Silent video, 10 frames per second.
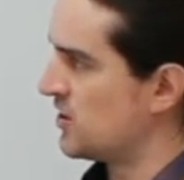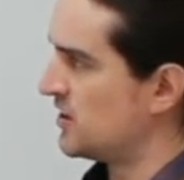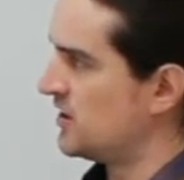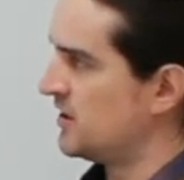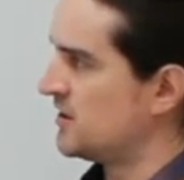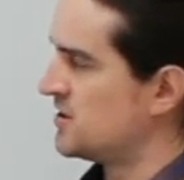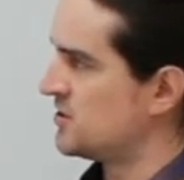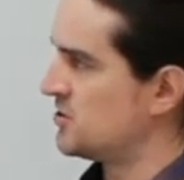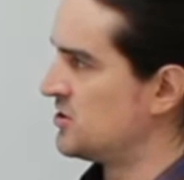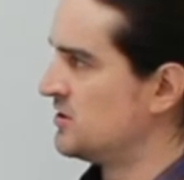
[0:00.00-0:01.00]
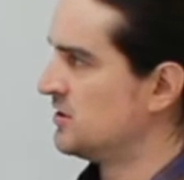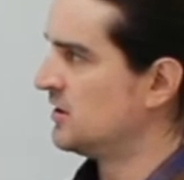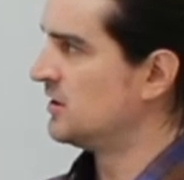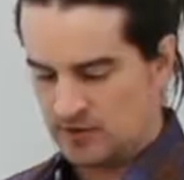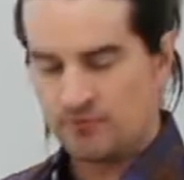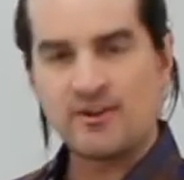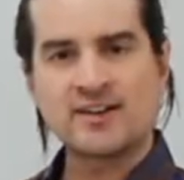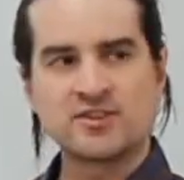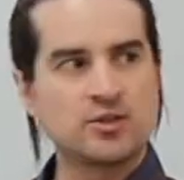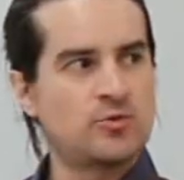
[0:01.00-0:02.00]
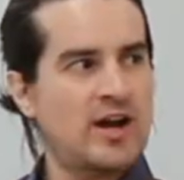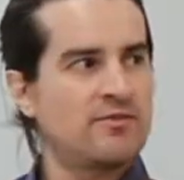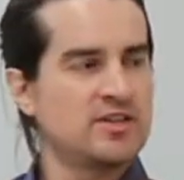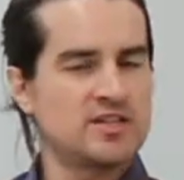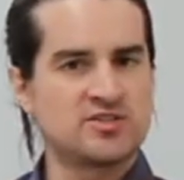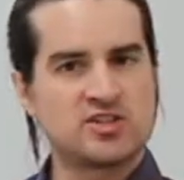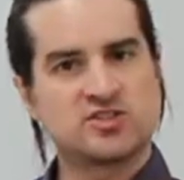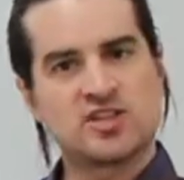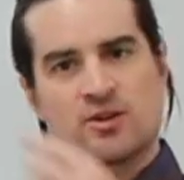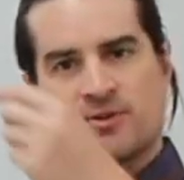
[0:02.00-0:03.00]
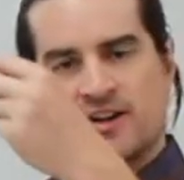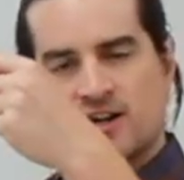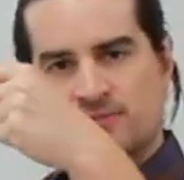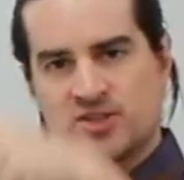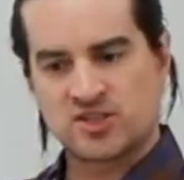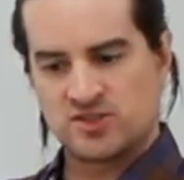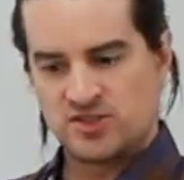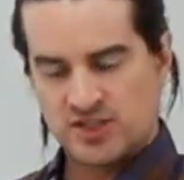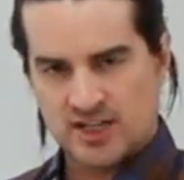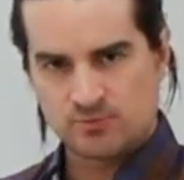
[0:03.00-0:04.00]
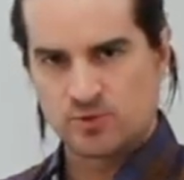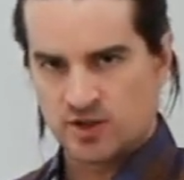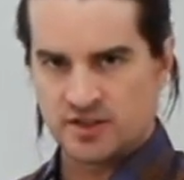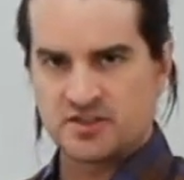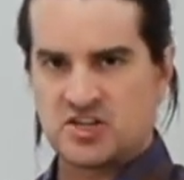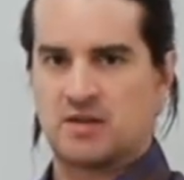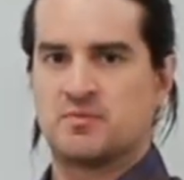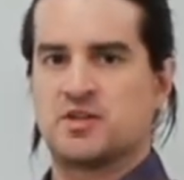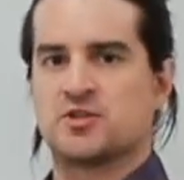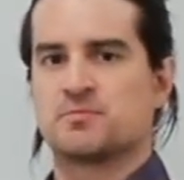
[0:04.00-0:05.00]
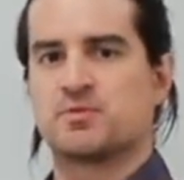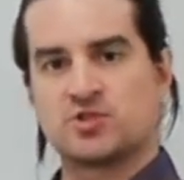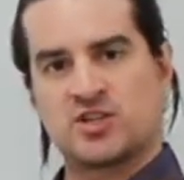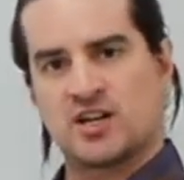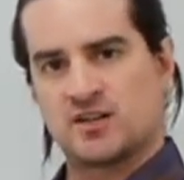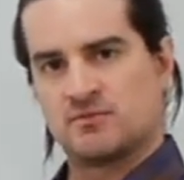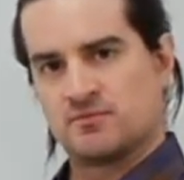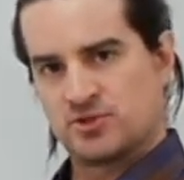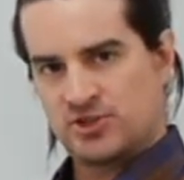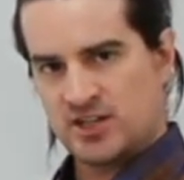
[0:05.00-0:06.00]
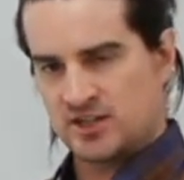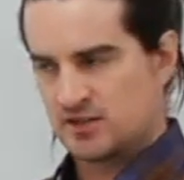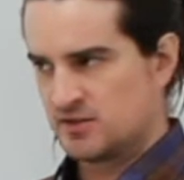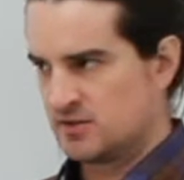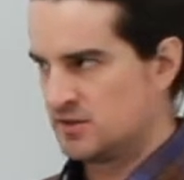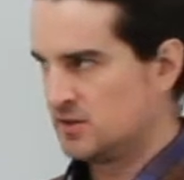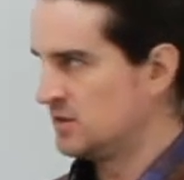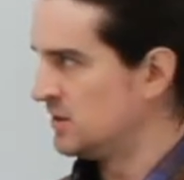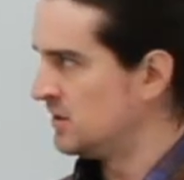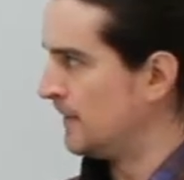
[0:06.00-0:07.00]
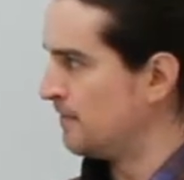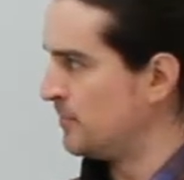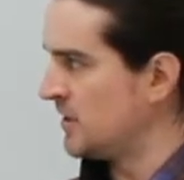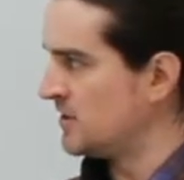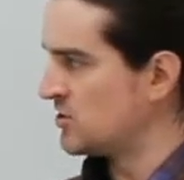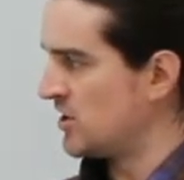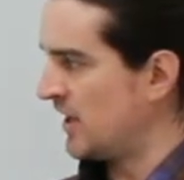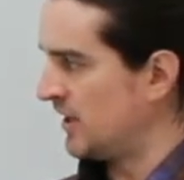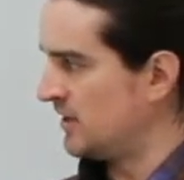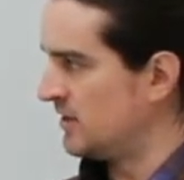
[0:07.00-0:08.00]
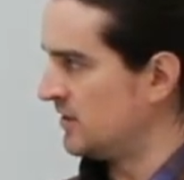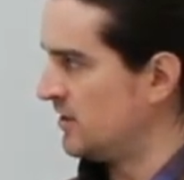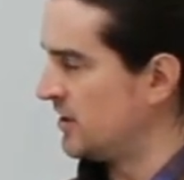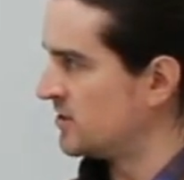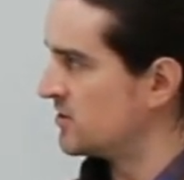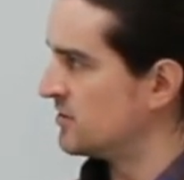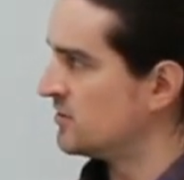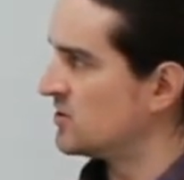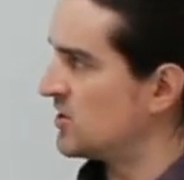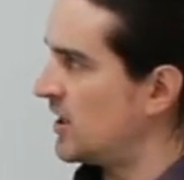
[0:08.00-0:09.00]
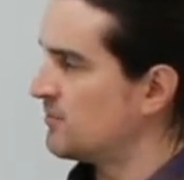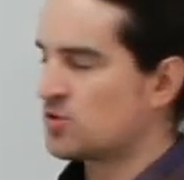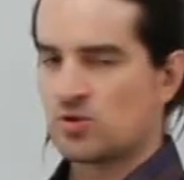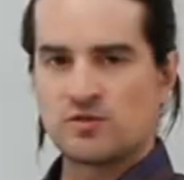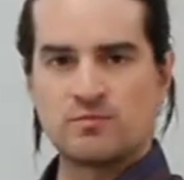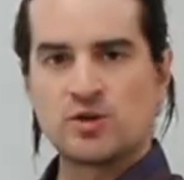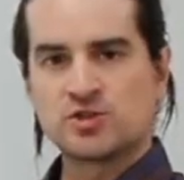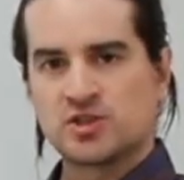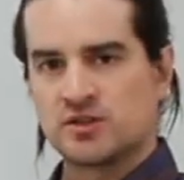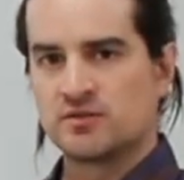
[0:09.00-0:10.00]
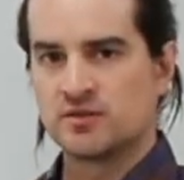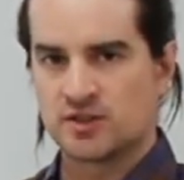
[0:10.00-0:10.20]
thing is the fact that gravity is accelerating objects downward at 10 meters per second per second means that this same sort of motion